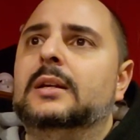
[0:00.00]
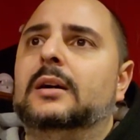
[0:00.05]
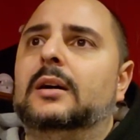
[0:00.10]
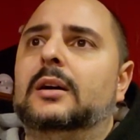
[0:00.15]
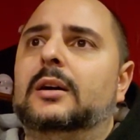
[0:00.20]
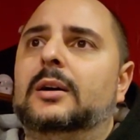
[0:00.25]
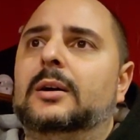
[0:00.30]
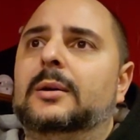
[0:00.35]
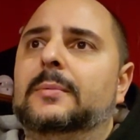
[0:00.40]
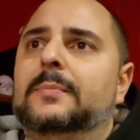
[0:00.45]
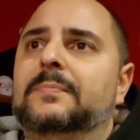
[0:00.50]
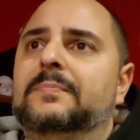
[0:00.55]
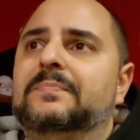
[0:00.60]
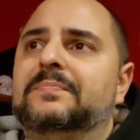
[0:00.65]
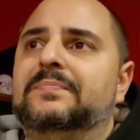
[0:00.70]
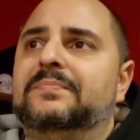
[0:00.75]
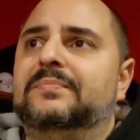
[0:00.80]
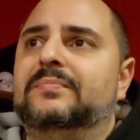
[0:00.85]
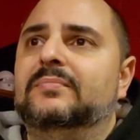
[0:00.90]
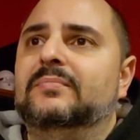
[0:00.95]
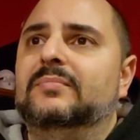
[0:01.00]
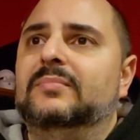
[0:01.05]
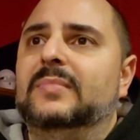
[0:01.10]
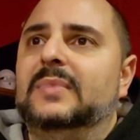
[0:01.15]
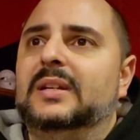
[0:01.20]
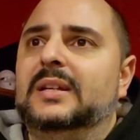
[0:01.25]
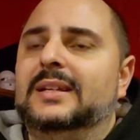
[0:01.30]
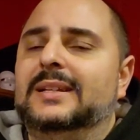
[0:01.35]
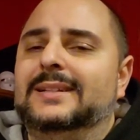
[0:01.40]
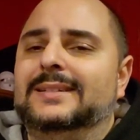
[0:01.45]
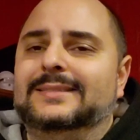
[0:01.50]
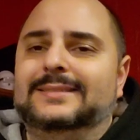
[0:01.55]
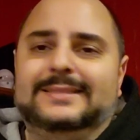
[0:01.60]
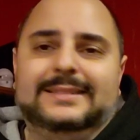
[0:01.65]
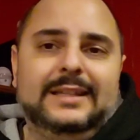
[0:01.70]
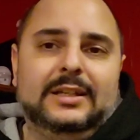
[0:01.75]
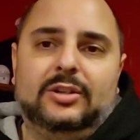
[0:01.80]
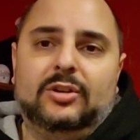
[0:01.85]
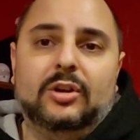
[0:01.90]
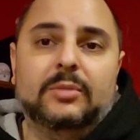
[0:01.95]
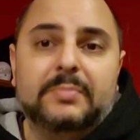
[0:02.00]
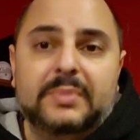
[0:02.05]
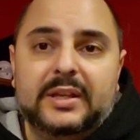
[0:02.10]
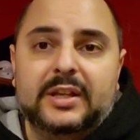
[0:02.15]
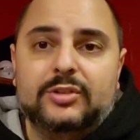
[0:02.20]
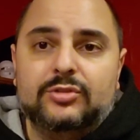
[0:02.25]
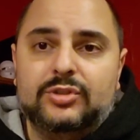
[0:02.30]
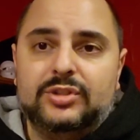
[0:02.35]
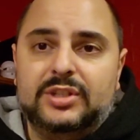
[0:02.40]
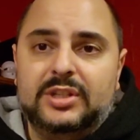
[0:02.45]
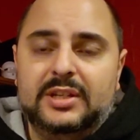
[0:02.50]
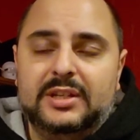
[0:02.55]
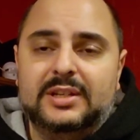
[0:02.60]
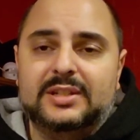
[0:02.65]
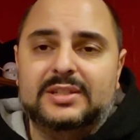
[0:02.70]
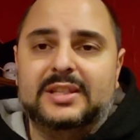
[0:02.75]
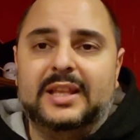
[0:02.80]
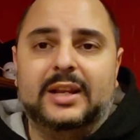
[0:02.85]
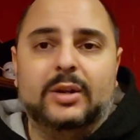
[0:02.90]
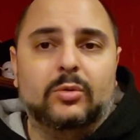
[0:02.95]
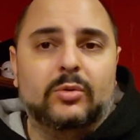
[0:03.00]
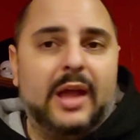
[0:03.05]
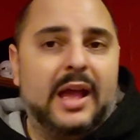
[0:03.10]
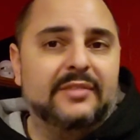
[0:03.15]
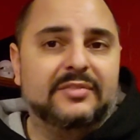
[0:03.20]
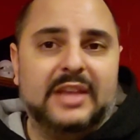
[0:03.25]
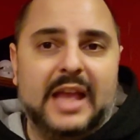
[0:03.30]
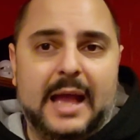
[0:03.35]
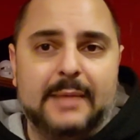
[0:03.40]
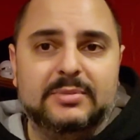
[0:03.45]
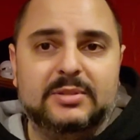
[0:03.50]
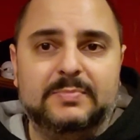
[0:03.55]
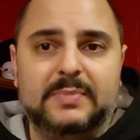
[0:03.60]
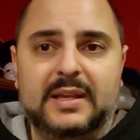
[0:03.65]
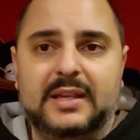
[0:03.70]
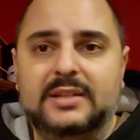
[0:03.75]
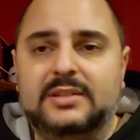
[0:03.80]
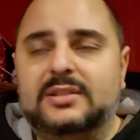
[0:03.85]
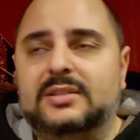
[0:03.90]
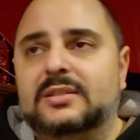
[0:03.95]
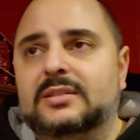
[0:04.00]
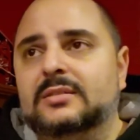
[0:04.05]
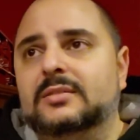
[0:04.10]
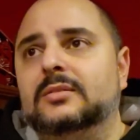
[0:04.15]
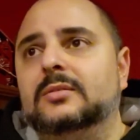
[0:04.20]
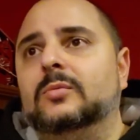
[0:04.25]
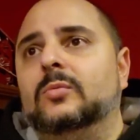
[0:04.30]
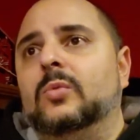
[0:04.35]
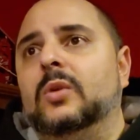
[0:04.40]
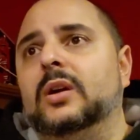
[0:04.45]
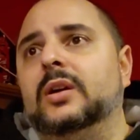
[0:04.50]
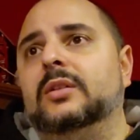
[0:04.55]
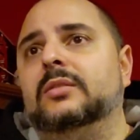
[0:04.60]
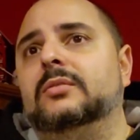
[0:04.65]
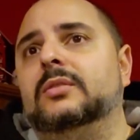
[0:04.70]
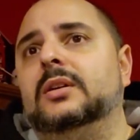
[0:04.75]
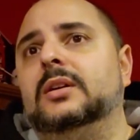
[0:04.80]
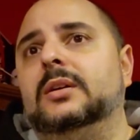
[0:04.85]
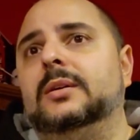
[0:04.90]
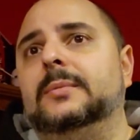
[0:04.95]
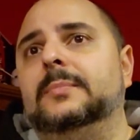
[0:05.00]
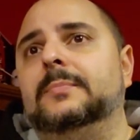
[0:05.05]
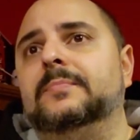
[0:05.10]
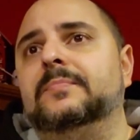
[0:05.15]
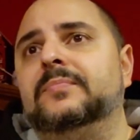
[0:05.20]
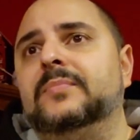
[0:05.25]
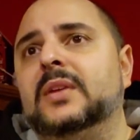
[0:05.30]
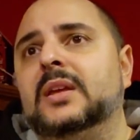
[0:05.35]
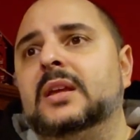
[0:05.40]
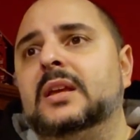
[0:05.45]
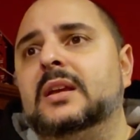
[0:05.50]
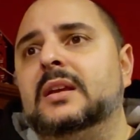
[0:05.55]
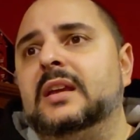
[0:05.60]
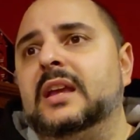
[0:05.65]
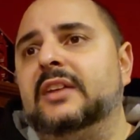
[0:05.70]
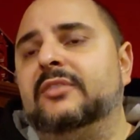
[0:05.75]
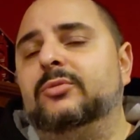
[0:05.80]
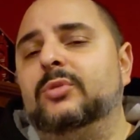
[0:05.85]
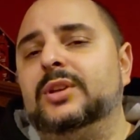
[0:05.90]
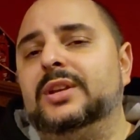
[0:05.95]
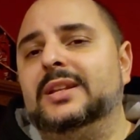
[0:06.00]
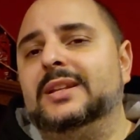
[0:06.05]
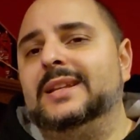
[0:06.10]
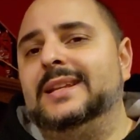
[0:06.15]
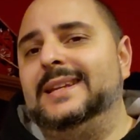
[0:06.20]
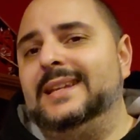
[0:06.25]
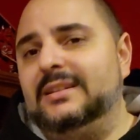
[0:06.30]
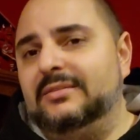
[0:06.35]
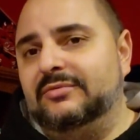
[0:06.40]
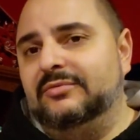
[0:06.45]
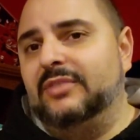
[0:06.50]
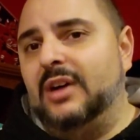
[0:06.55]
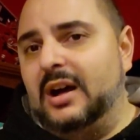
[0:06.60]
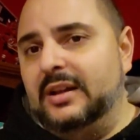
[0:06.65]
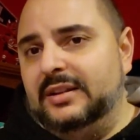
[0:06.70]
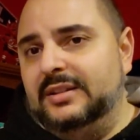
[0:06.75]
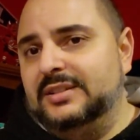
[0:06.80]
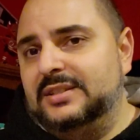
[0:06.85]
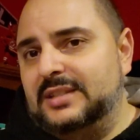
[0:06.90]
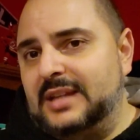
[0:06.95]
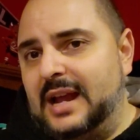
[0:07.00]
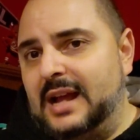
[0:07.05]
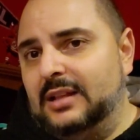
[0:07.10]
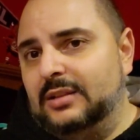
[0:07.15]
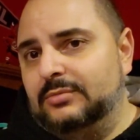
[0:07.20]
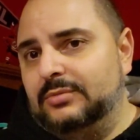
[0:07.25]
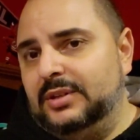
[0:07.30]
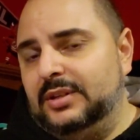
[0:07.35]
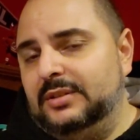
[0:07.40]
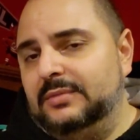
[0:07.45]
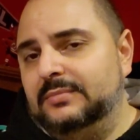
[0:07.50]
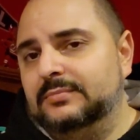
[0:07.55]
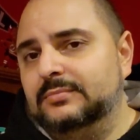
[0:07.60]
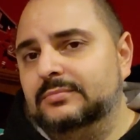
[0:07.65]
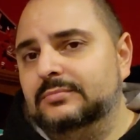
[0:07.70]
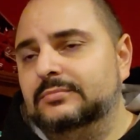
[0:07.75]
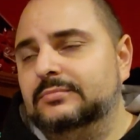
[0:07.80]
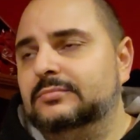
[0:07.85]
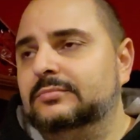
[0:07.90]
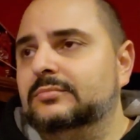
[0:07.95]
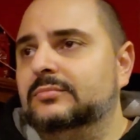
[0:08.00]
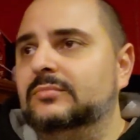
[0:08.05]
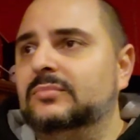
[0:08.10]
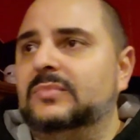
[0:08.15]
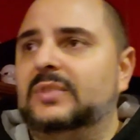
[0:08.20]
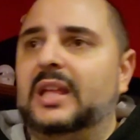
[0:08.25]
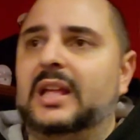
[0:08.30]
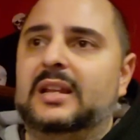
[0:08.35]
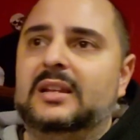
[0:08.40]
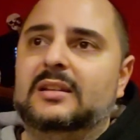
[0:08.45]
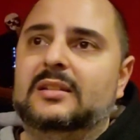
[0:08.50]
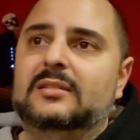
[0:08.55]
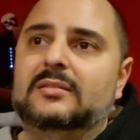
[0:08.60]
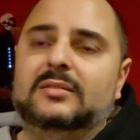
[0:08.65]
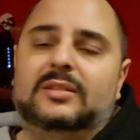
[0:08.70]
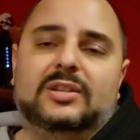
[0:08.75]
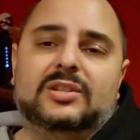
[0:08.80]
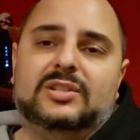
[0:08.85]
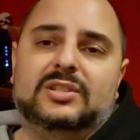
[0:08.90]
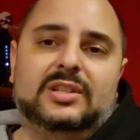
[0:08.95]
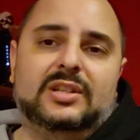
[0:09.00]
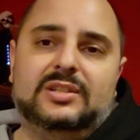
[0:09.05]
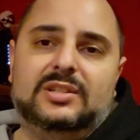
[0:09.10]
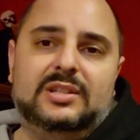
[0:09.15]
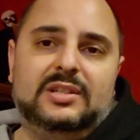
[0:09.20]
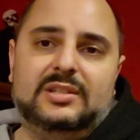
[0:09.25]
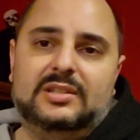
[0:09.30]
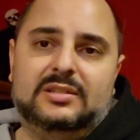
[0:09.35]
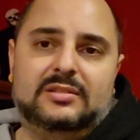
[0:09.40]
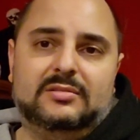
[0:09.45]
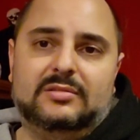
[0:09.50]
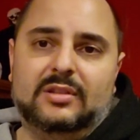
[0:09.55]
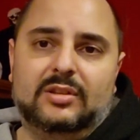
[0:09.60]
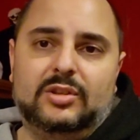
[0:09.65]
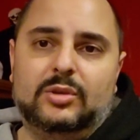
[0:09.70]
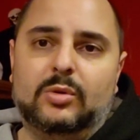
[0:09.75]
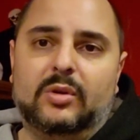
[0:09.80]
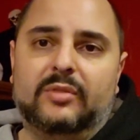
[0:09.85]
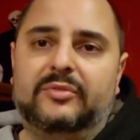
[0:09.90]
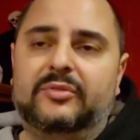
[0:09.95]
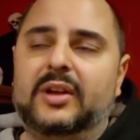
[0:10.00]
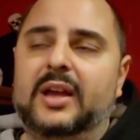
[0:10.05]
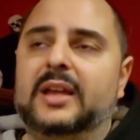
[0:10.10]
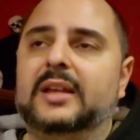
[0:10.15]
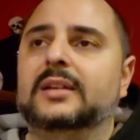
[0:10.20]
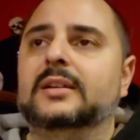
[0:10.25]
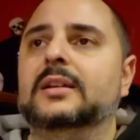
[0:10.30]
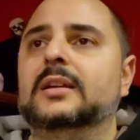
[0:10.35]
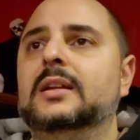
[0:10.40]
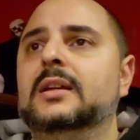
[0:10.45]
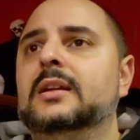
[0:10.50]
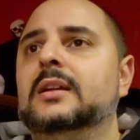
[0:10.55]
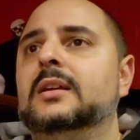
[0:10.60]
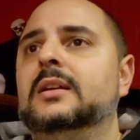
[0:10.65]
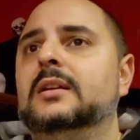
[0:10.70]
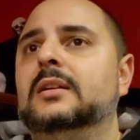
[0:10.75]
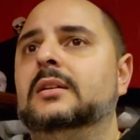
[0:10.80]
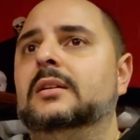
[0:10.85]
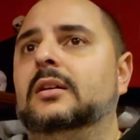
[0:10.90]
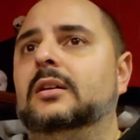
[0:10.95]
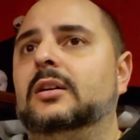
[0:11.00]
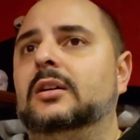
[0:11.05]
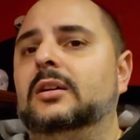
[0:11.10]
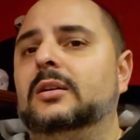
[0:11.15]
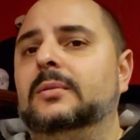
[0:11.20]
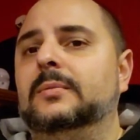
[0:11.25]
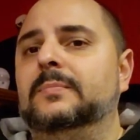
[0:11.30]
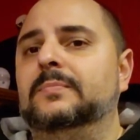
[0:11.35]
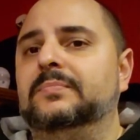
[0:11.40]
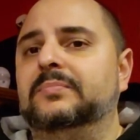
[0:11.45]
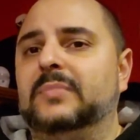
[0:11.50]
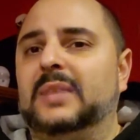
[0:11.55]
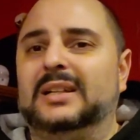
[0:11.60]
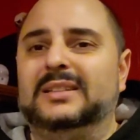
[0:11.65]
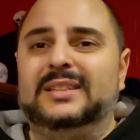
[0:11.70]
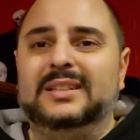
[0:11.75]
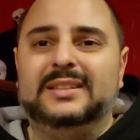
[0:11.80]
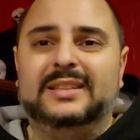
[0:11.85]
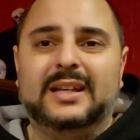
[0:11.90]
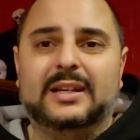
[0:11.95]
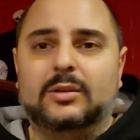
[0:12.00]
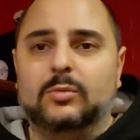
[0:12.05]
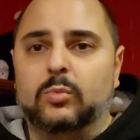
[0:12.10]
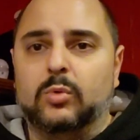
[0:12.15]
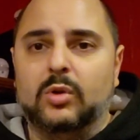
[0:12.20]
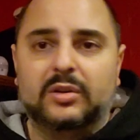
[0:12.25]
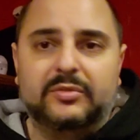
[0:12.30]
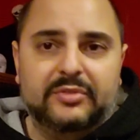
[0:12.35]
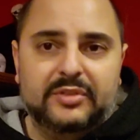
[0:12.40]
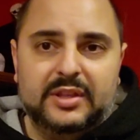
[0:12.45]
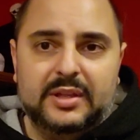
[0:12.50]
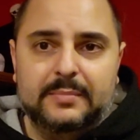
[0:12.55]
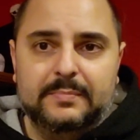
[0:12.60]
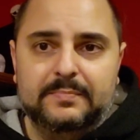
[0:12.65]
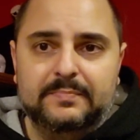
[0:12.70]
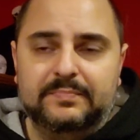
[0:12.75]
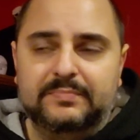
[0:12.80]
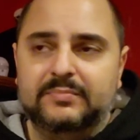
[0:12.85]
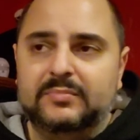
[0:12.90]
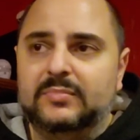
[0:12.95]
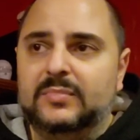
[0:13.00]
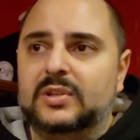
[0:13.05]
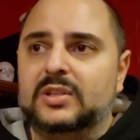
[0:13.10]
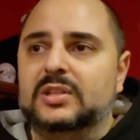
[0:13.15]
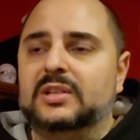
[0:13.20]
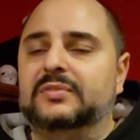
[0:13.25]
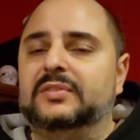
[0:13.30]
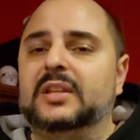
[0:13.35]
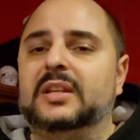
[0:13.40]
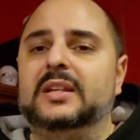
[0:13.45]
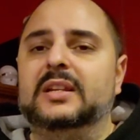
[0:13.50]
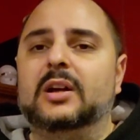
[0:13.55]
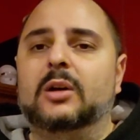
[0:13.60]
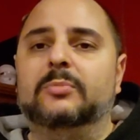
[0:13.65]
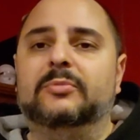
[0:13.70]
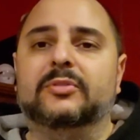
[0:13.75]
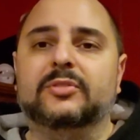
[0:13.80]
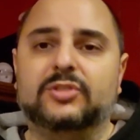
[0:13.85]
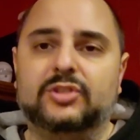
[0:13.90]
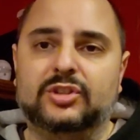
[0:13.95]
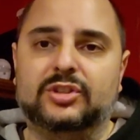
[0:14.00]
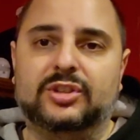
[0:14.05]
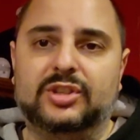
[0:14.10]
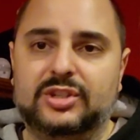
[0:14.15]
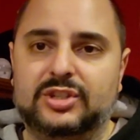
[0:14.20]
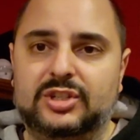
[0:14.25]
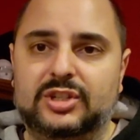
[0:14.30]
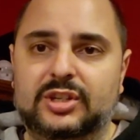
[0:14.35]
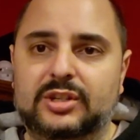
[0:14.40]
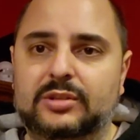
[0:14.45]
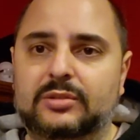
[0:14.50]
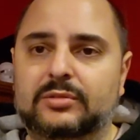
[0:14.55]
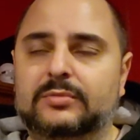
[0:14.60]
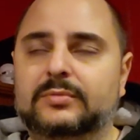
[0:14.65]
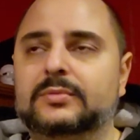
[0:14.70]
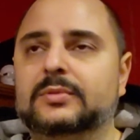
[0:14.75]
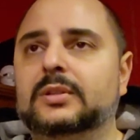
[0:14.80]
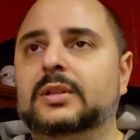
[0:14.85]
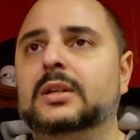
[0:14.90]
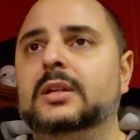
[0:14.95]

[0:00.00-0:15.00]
It could be interesting because they don't have cap space where if we can eat Vatanen's salary, then, because since he's a UFA, I think that could work for them if they need help for just this year.